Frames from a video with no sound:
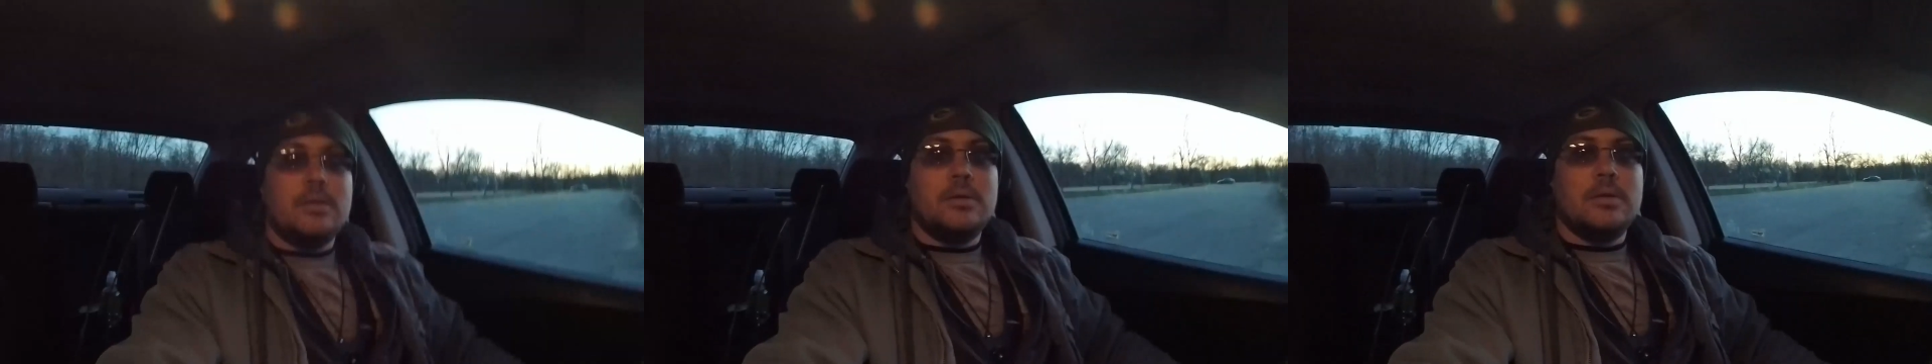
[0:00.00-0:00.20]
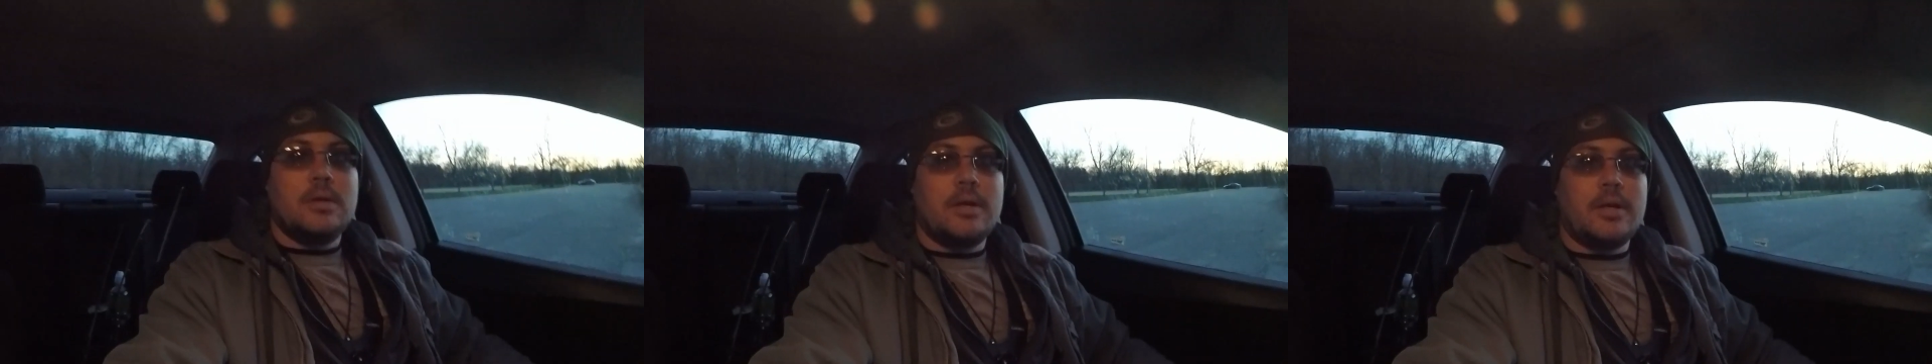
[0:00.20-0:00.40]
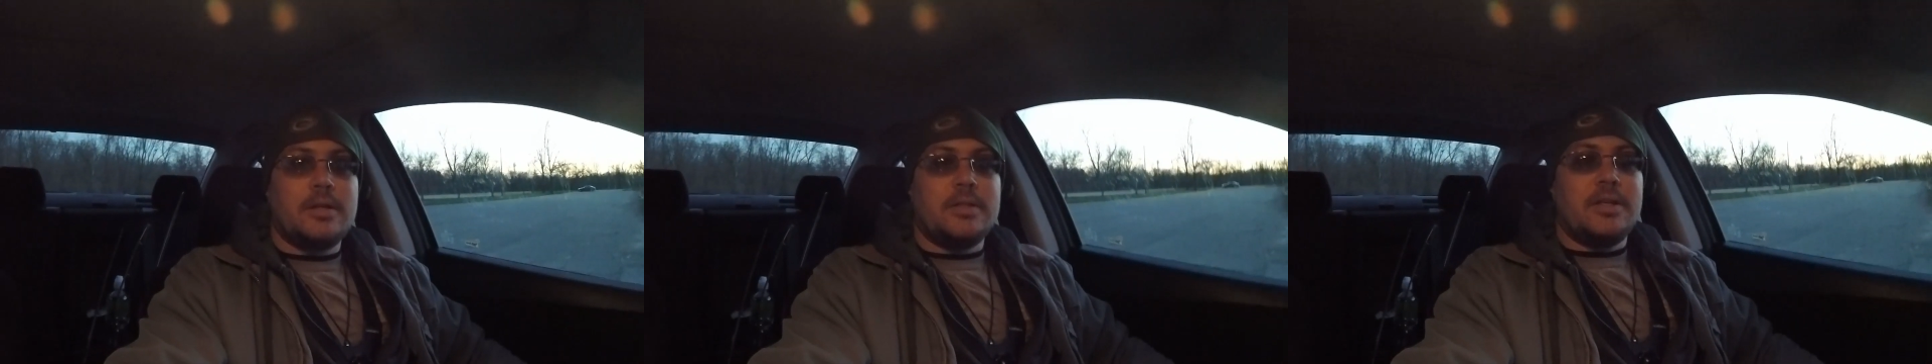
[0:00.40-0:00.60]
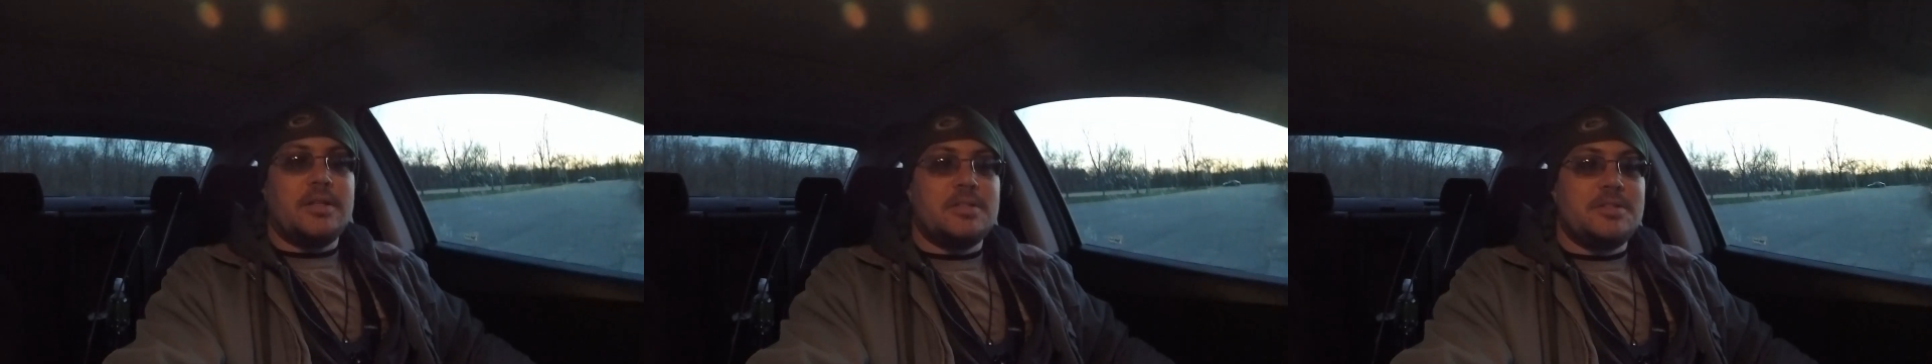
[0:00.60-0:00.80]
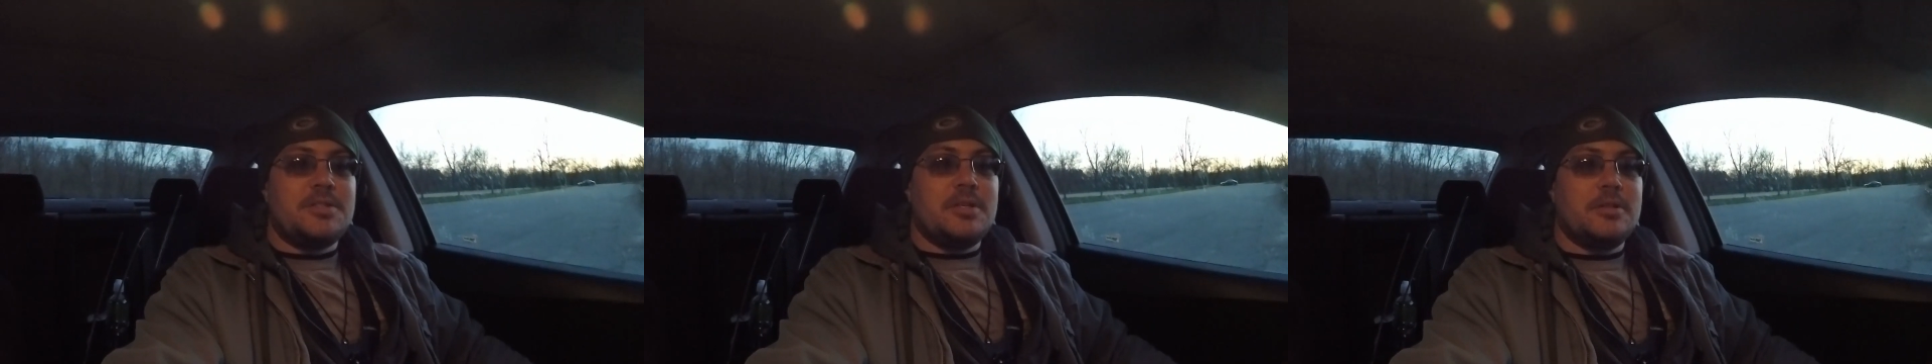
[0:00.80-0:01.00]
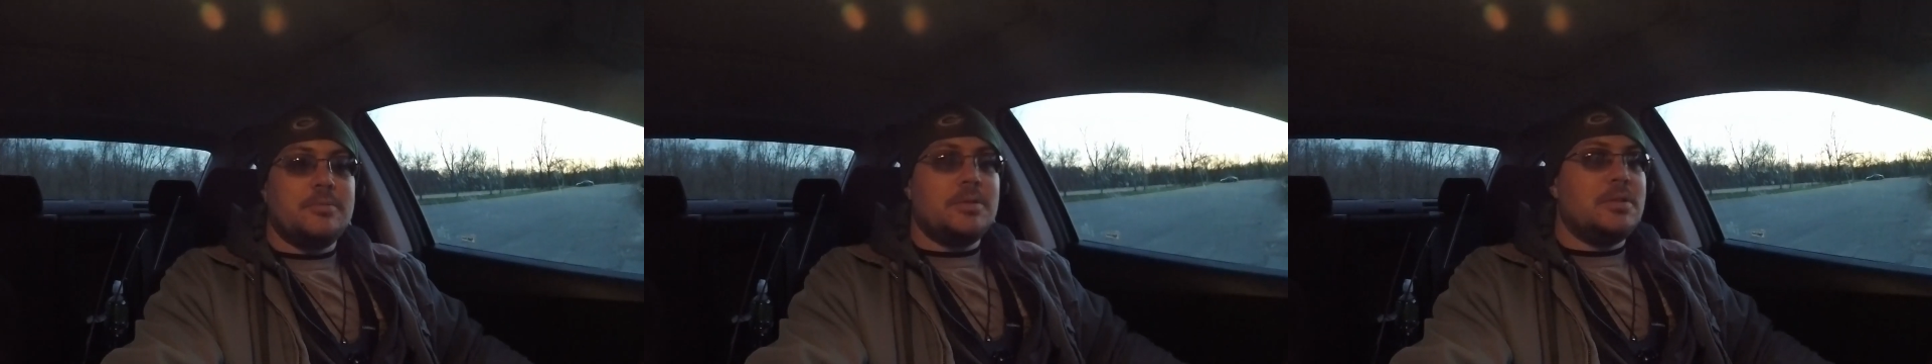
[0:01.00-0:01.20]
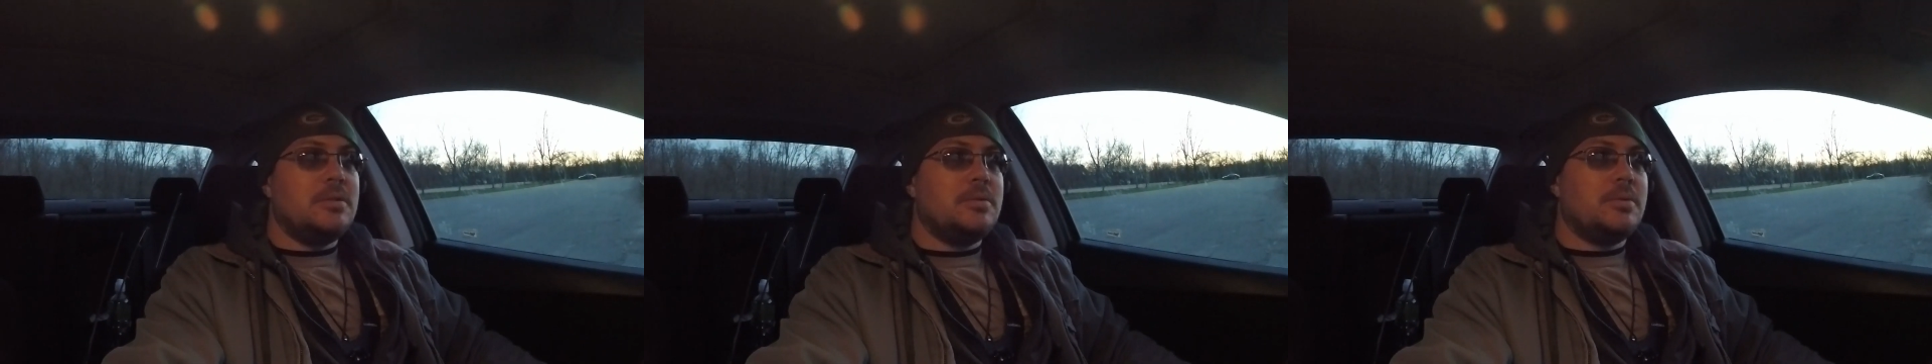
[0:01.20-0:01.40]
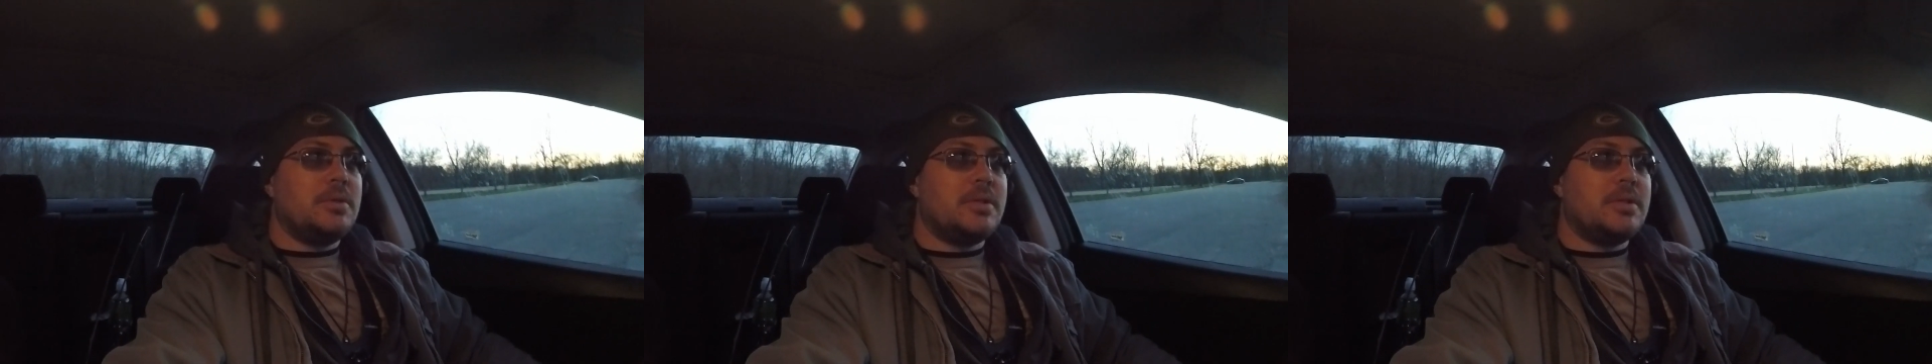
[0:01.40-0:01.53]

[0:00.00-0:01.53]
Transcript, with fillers: Alright, ladies and gentlemen. Well,